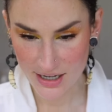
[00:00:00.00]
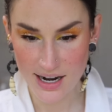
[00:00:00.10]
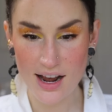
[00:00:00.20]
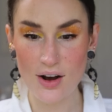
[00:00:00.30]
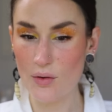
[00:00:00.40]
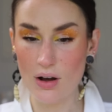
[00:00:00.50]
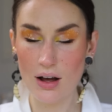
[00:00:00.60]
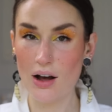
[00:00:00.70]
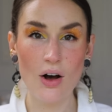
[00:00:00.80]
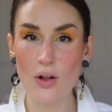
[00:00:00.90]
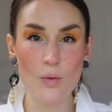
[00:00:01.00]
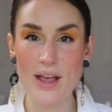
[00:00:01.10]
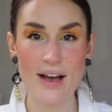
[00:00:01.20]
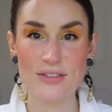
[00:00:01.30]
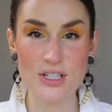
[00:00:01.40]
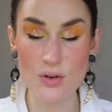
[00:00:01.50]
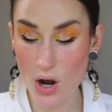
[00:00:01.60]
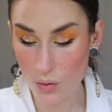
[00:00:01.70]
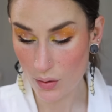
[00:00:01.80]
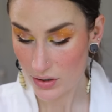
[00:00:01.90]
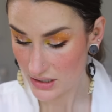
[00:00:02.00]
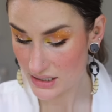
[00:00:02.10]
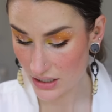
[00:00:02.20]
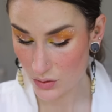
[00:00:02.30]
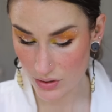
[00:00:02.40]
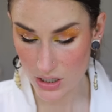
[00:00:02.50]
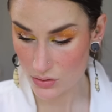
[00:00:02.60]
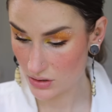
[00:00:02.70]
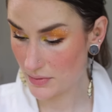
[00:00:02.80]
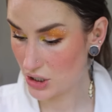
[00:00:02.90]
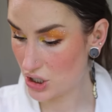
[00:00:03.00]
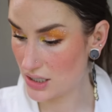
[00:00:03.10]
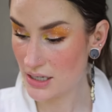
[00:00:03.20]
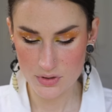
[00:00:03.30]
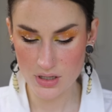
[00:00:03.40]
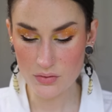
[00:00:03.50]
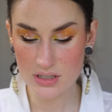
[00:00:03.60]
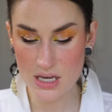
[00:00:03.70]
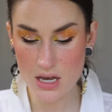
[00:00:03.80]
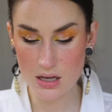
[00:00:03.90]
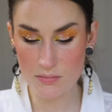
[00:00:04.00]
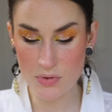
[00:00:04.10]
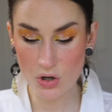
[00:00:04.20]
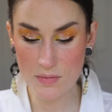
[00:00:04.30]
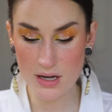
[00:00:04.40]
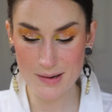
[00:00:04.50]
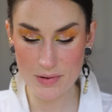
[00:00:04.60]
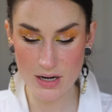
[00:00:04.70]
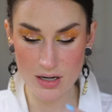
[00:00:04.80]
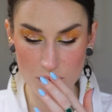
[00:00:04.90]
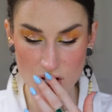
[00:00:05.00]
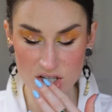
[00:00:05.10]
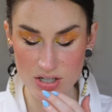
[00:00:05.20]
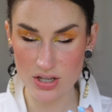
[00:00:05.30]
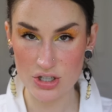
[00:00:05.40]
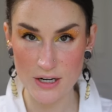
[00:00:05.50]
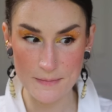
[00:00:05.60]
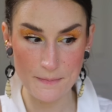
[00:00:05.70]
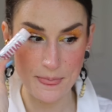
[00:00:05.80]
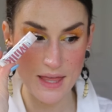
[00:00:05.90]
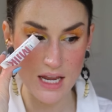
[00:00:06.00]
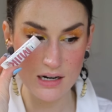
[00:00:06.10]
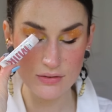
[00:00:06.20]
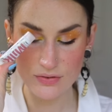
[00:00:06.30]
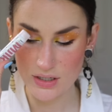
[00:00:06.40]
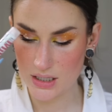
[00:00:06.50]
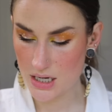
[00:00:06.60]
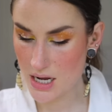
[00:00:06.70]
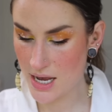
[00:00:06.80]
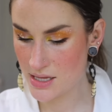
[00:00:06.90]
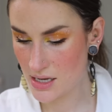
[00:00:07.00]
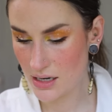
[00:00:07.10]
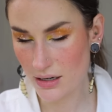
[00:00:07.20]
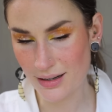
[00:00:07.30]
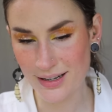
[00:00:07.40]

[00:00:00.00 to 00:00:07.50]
Now, all we have to do, oh, I wanted to tell you what I used on my cheeks. So that was the Milk Makeup Bionic Blush in the shade Infinity, and then